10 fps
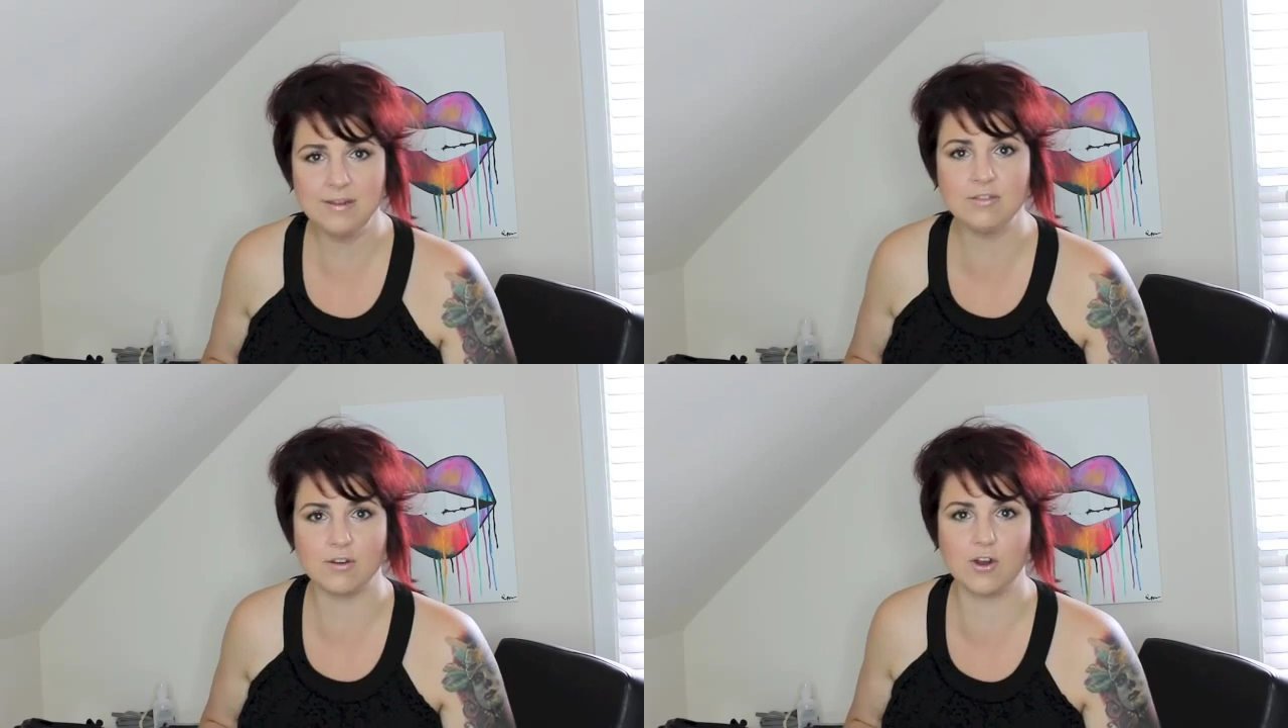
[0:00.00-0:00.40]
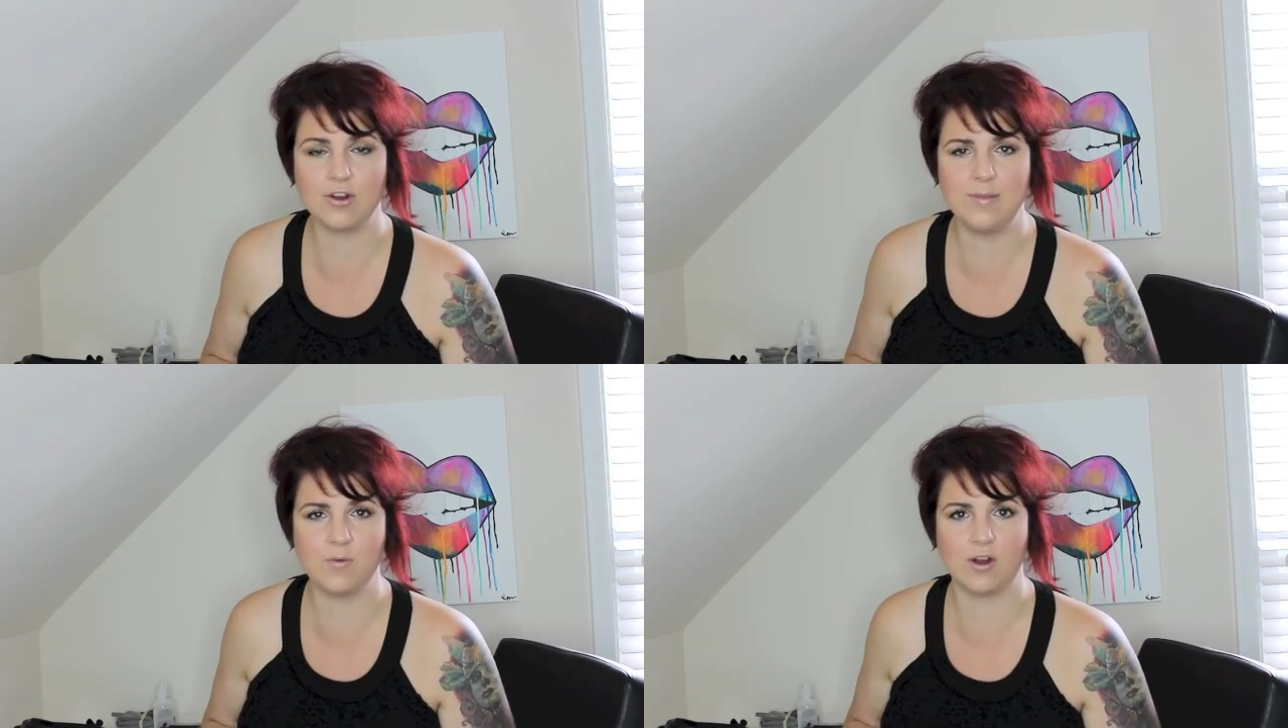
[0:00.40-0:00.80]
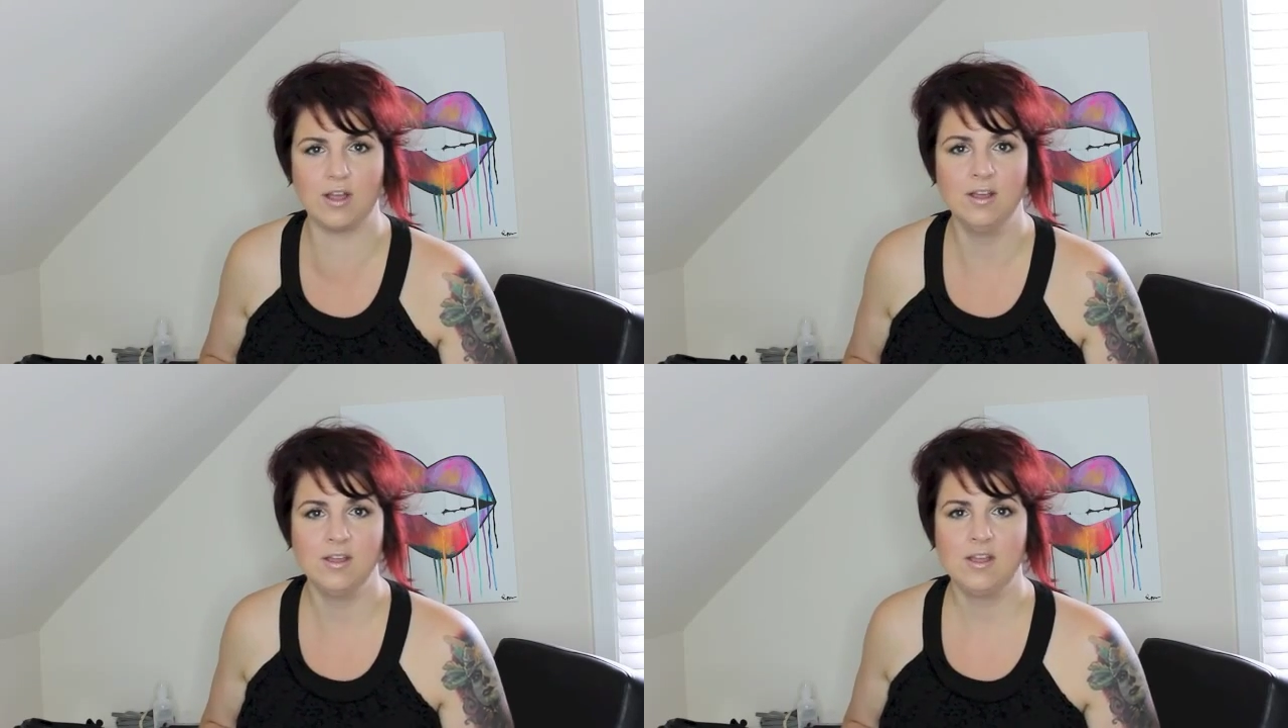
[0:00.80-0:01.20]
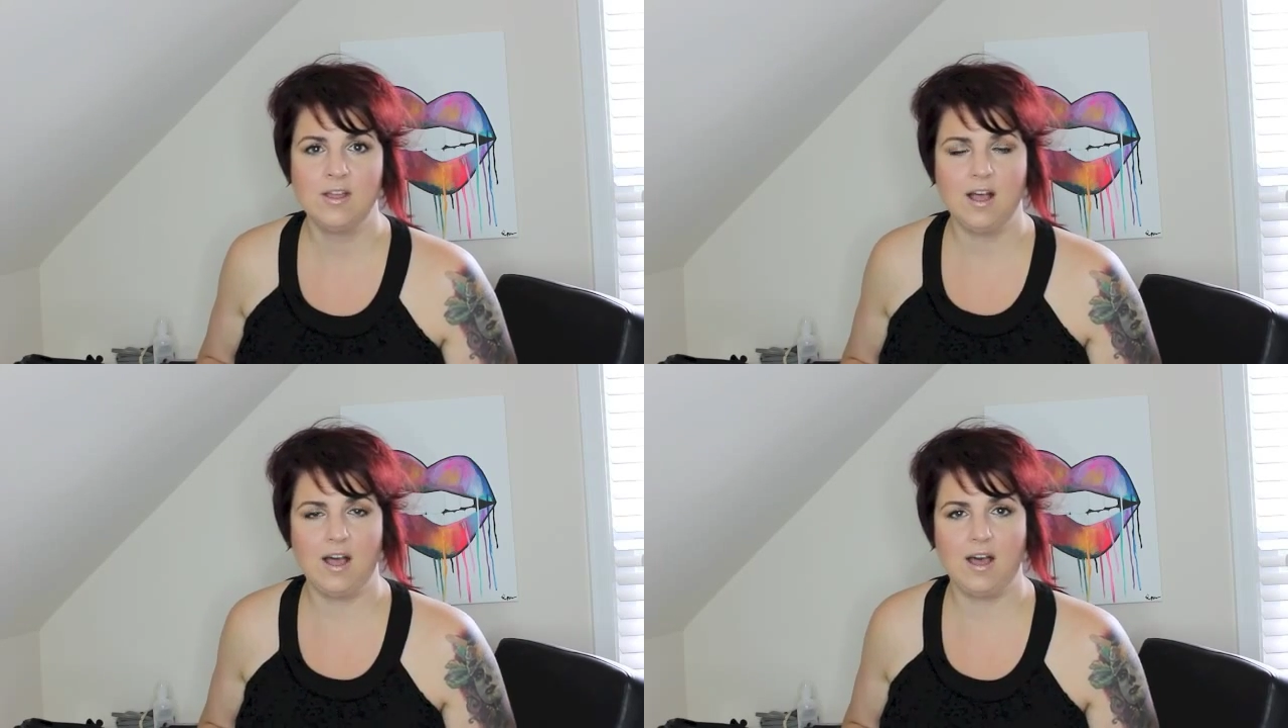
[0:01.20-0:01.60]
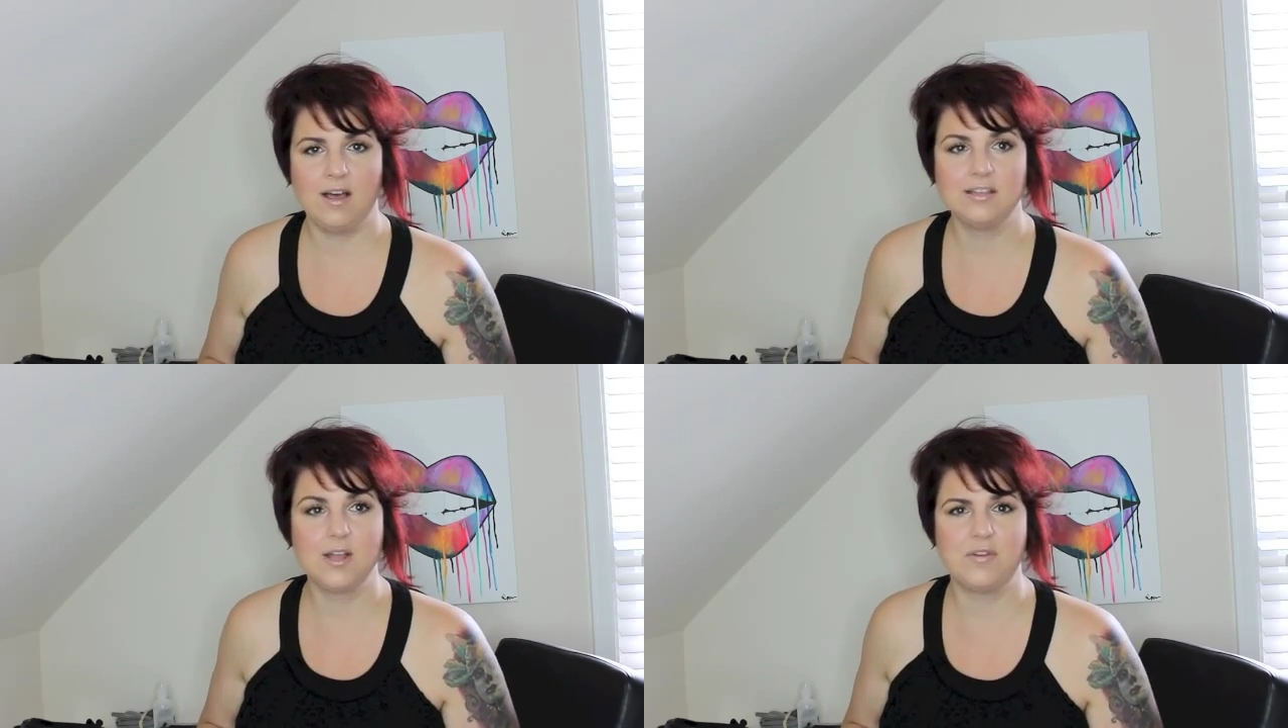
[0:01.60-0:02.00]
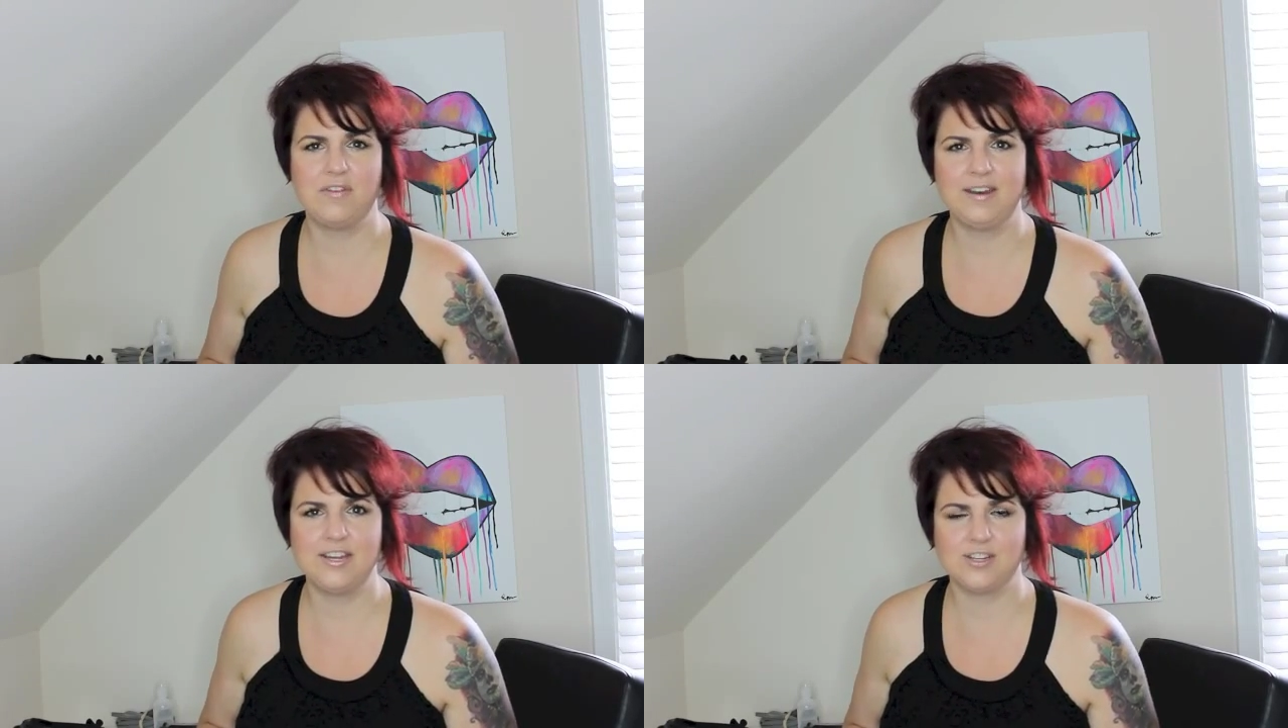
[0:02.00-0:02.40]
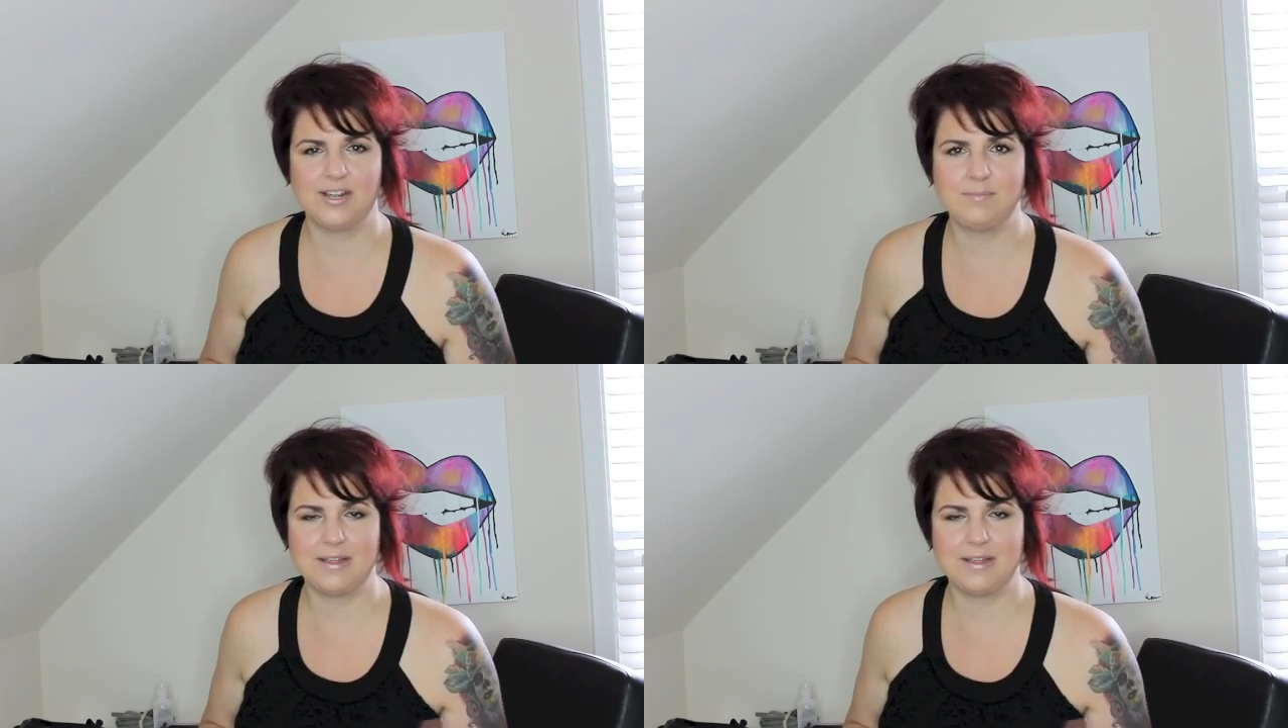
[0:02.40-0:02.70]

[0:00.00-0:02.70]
either a cream or a a liquid foundation.